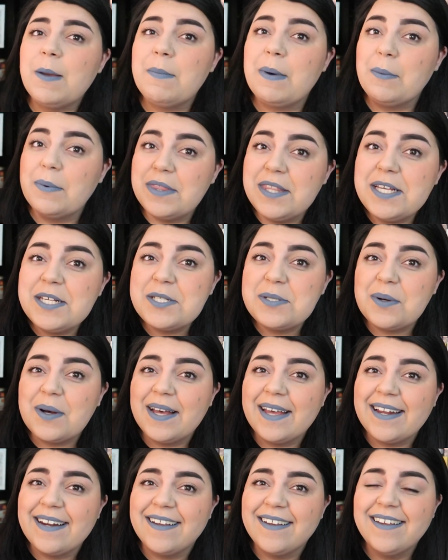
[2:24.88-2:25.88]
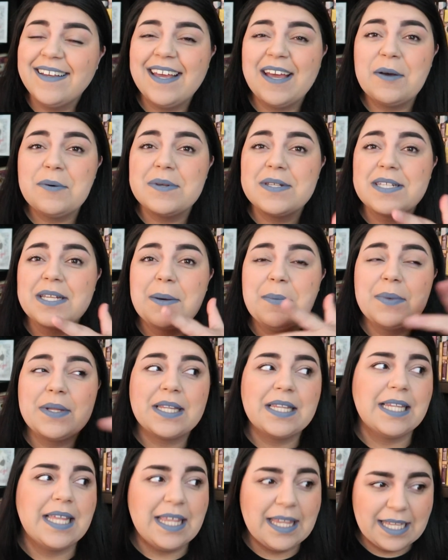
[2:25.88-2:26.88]
But with this one, it was
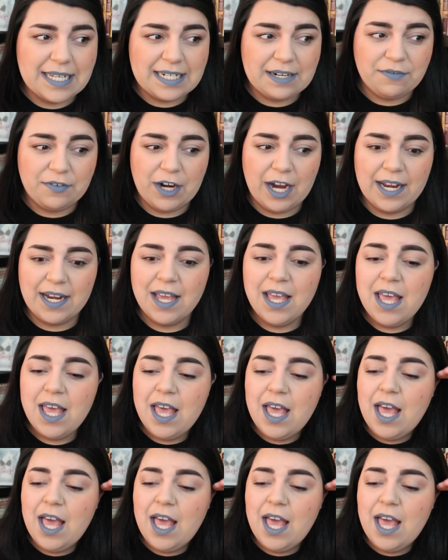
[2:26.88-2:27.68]
completely different.